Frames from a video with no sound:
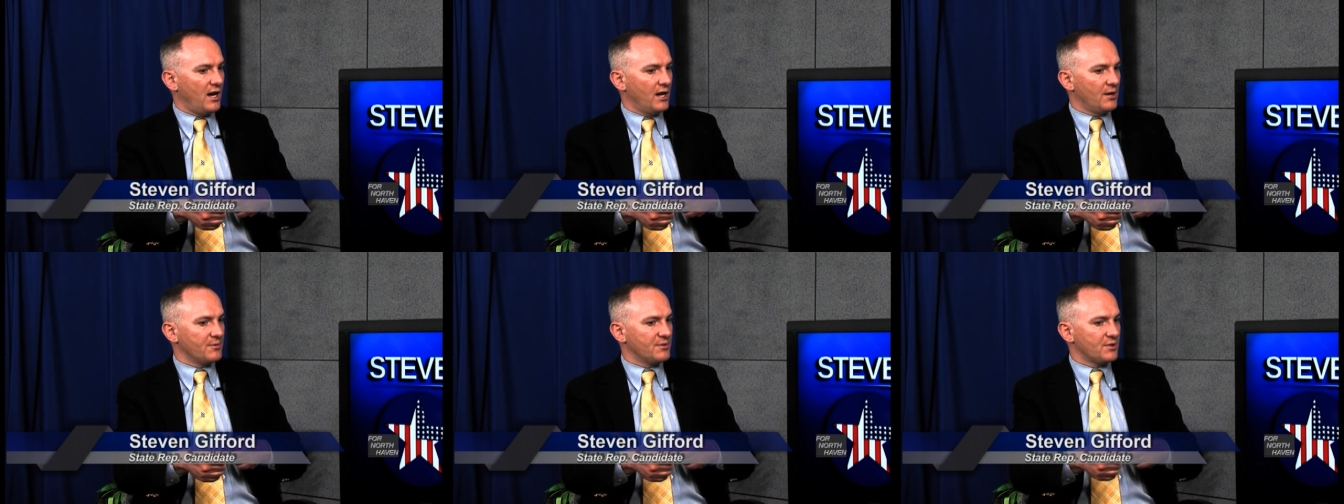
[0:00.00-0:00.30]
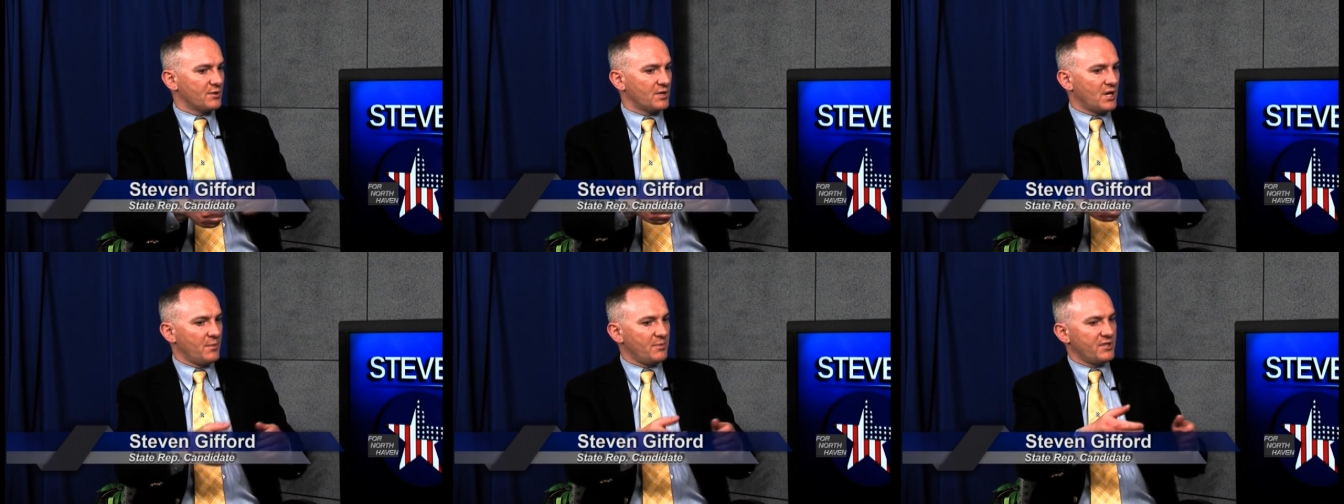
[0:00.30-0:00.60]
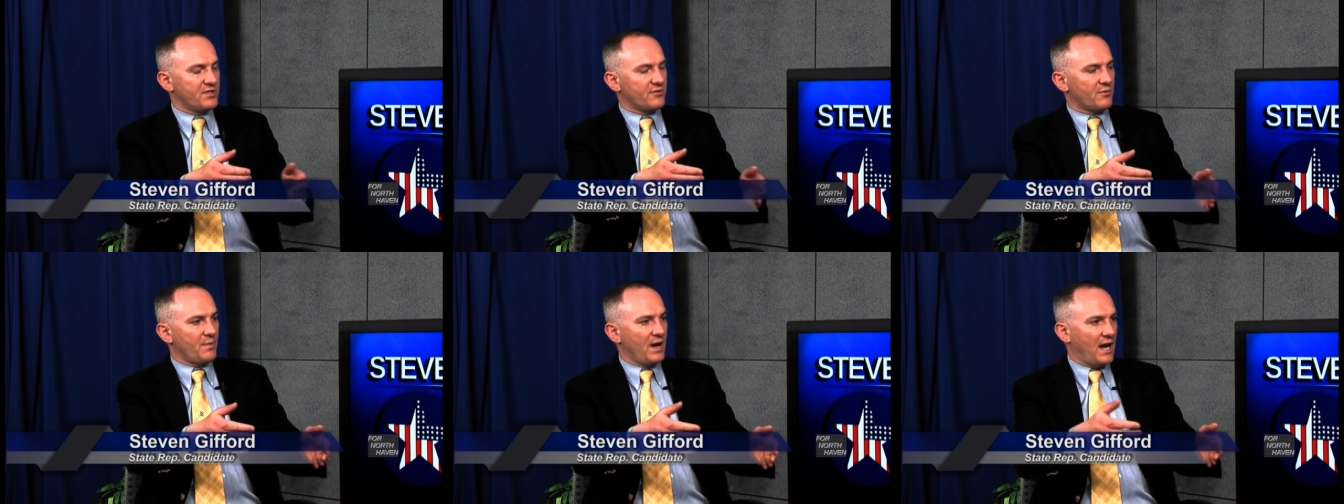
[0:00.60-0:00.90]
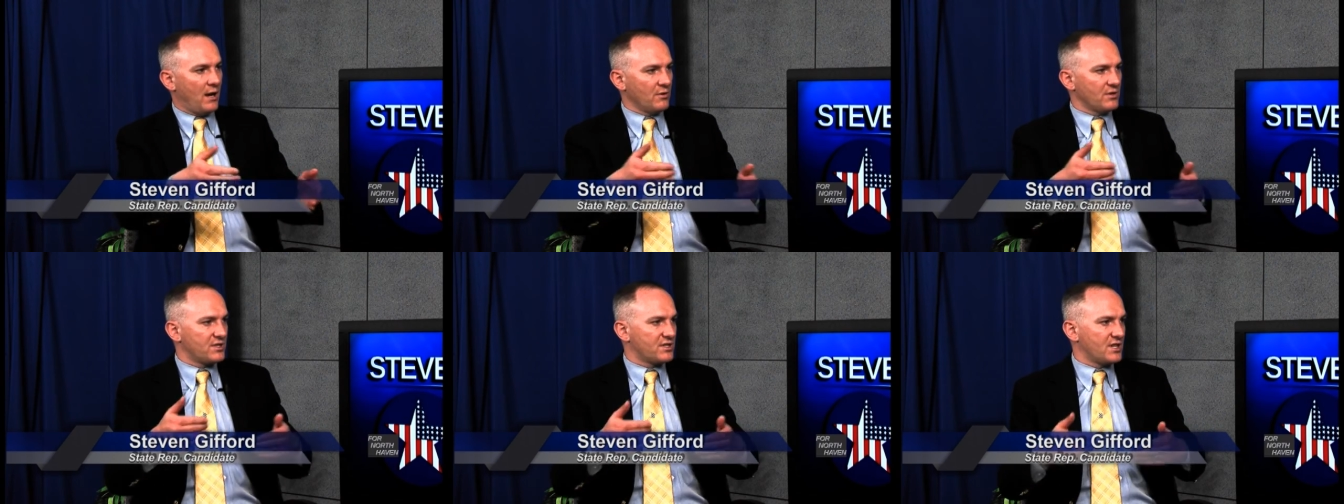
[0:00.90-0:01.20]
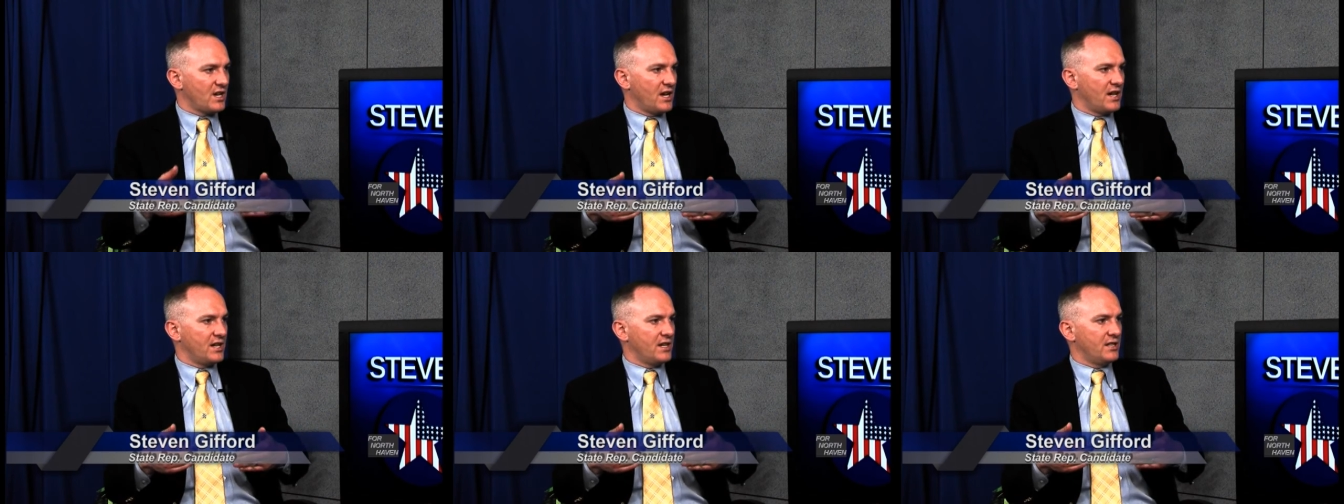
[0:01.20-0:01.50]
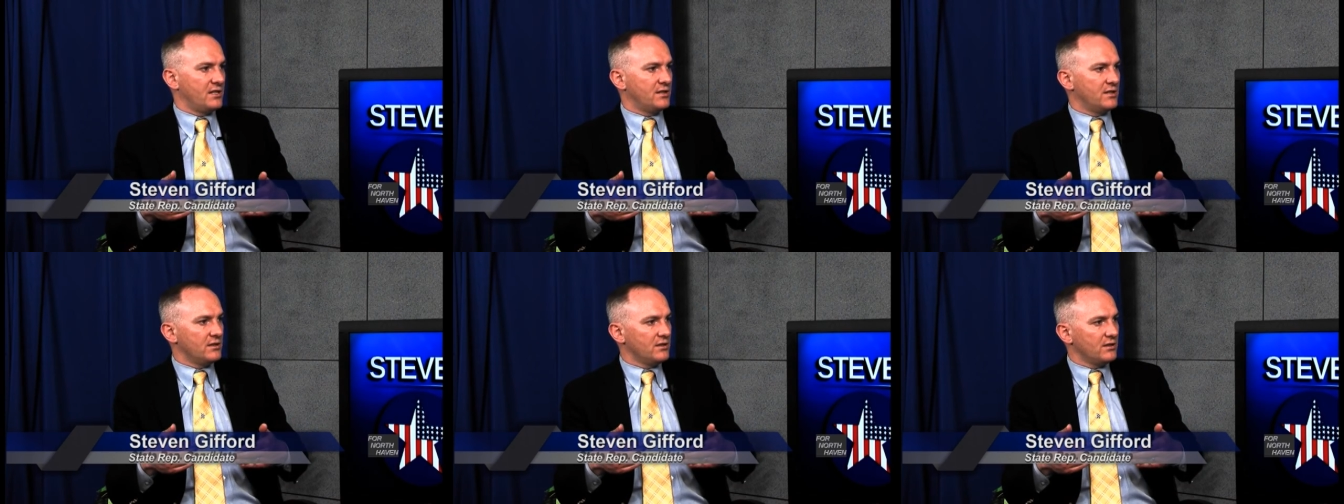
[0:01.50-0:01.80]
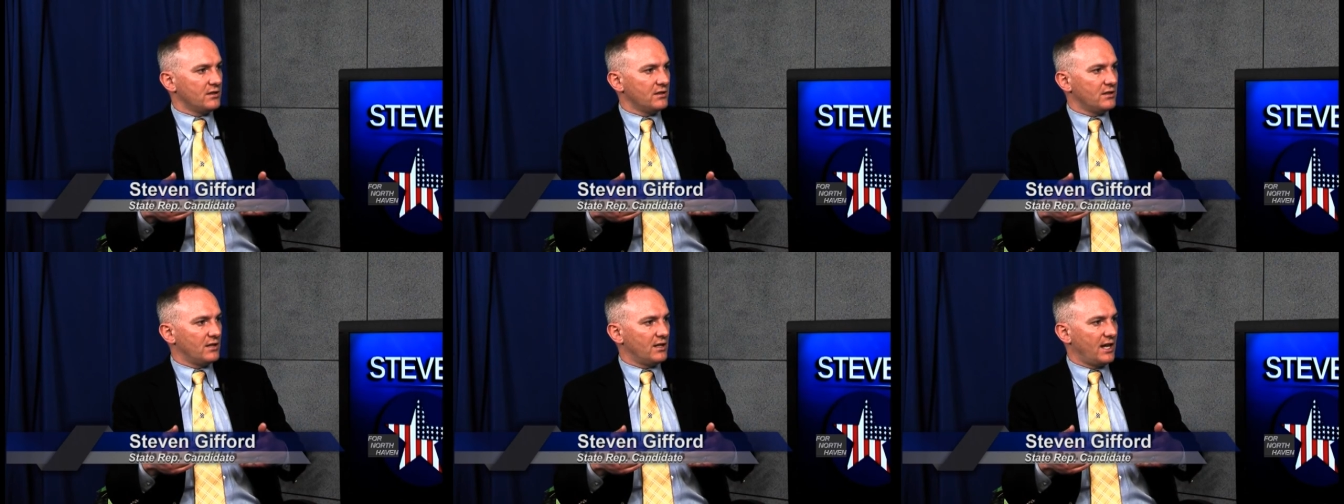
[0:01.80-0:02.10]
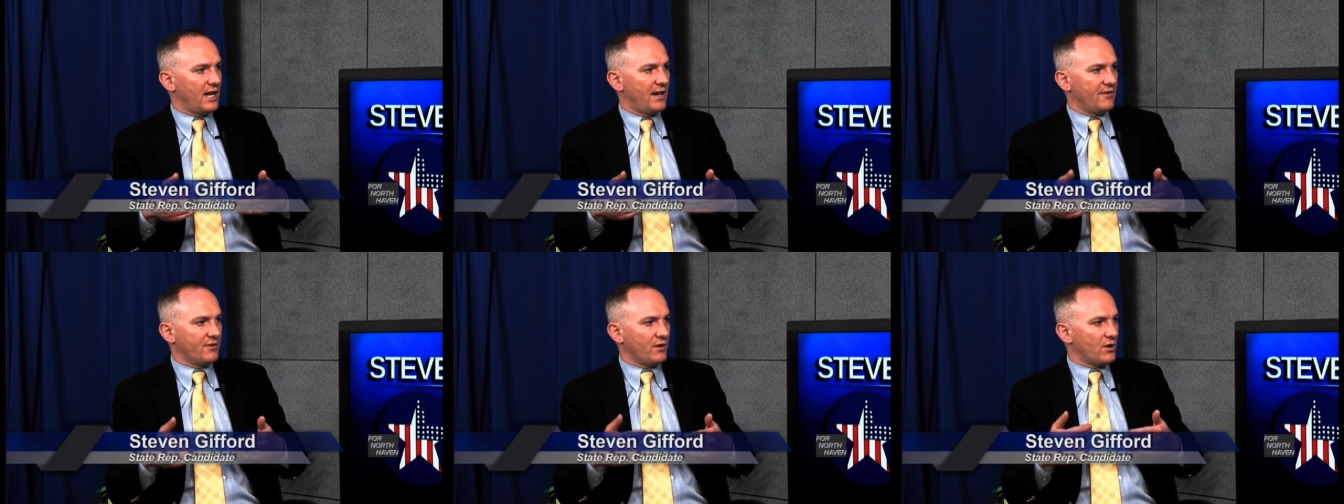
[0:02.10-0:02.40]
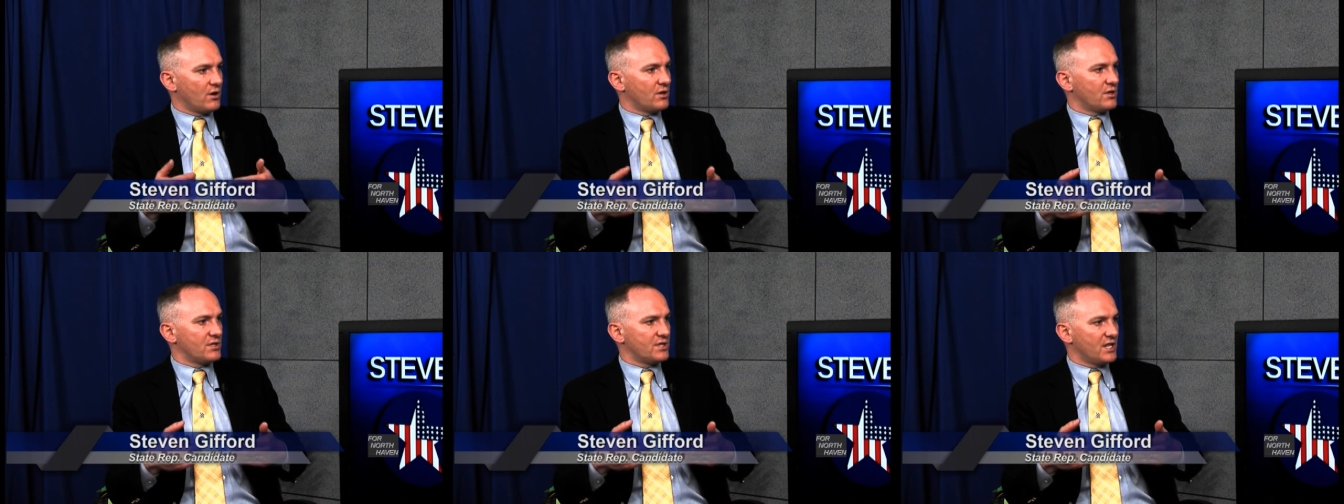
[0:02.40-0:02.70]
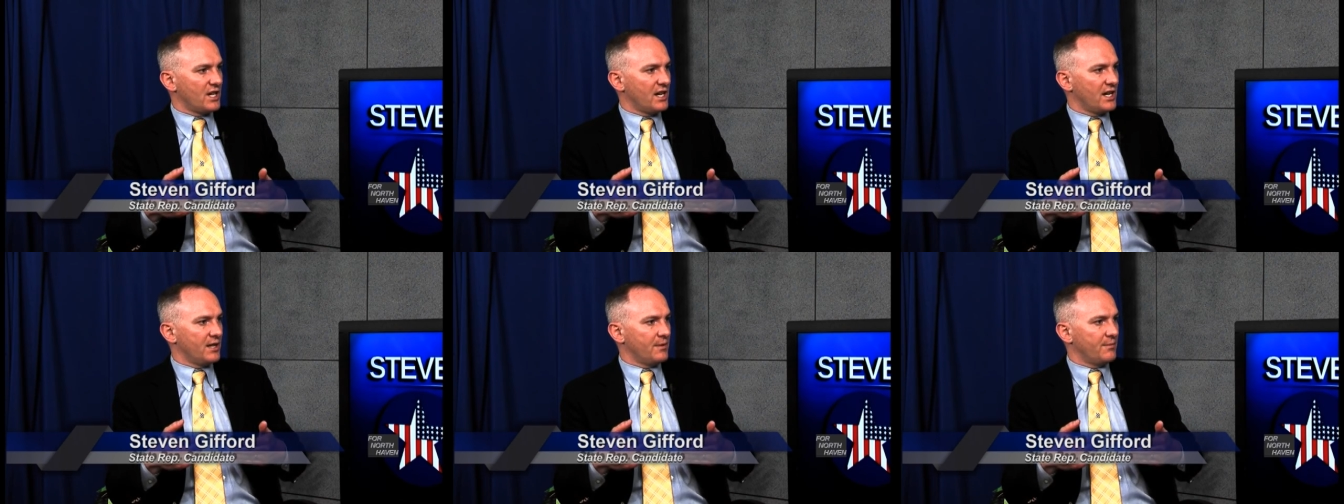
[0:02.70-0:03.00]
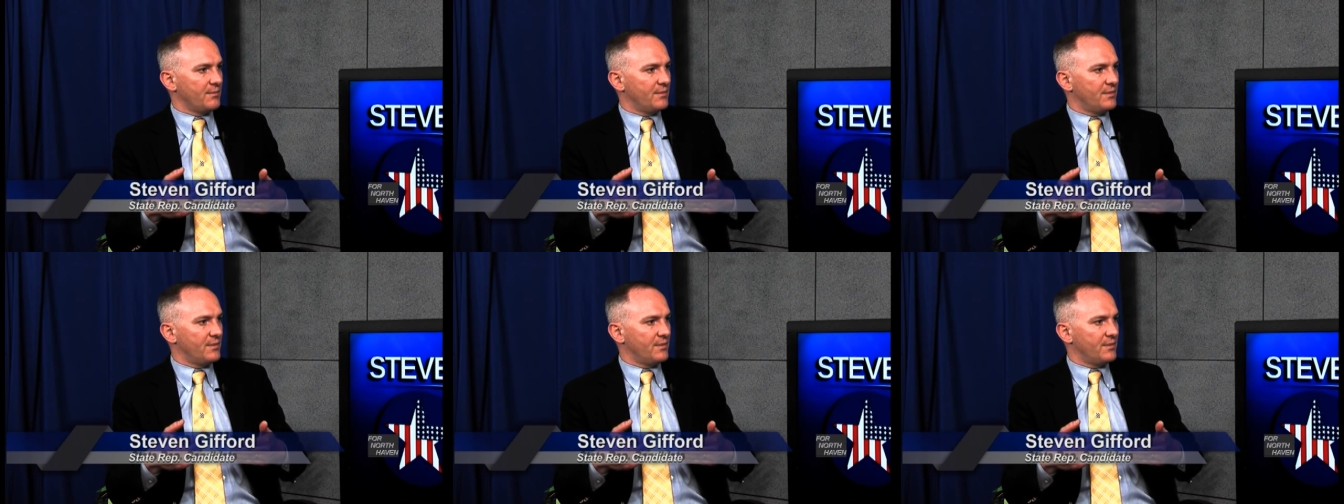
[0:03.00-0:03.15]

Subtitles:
So companies from outside have a harder time